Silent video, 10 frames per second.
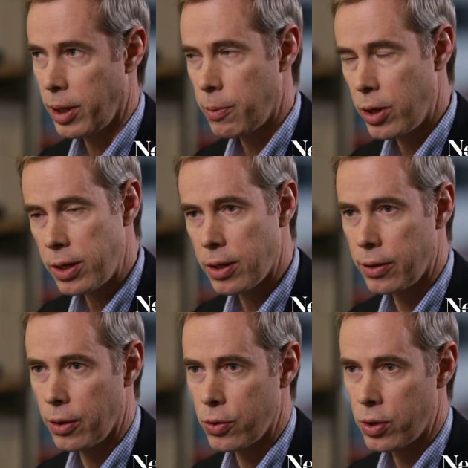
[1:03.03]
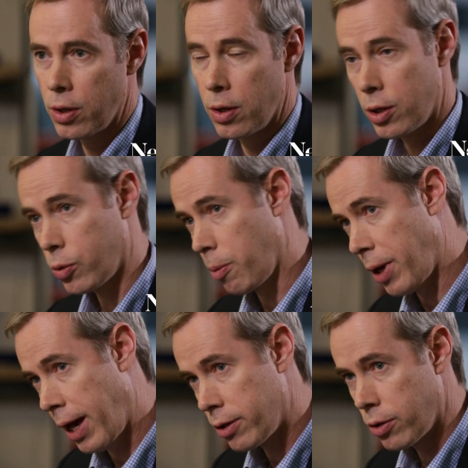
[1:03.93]
make money on those, so we
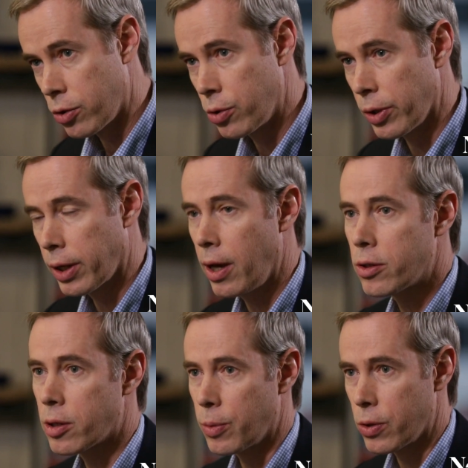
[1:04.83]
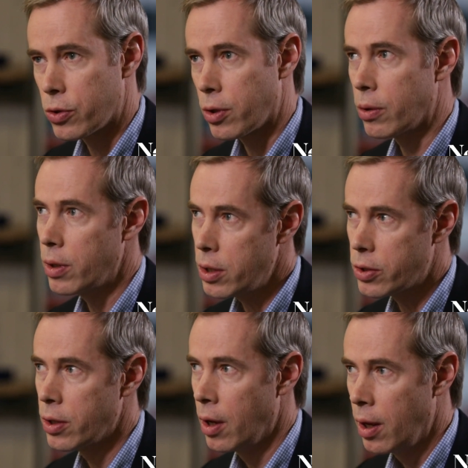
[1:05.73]
pass those through to customers. So
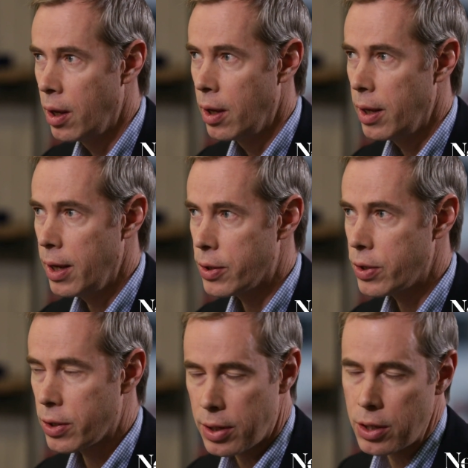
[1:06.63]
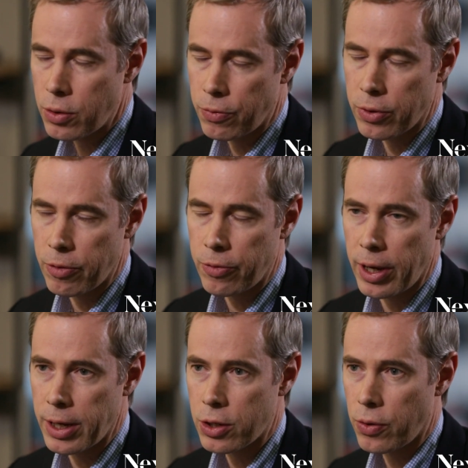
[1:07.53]
it's essential for the
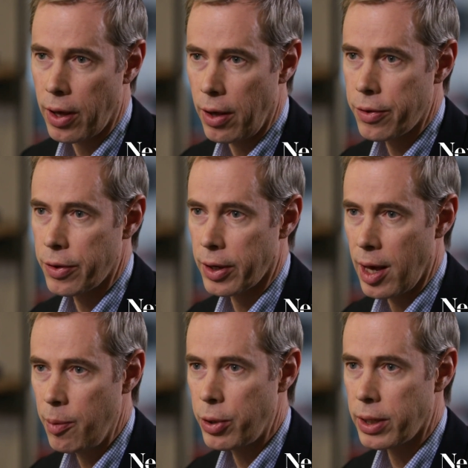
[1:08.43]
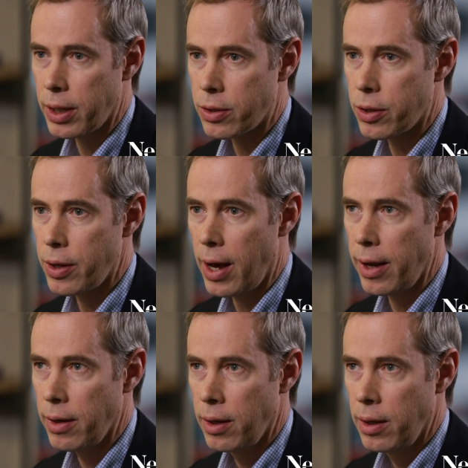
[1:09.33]
financial health of the company to not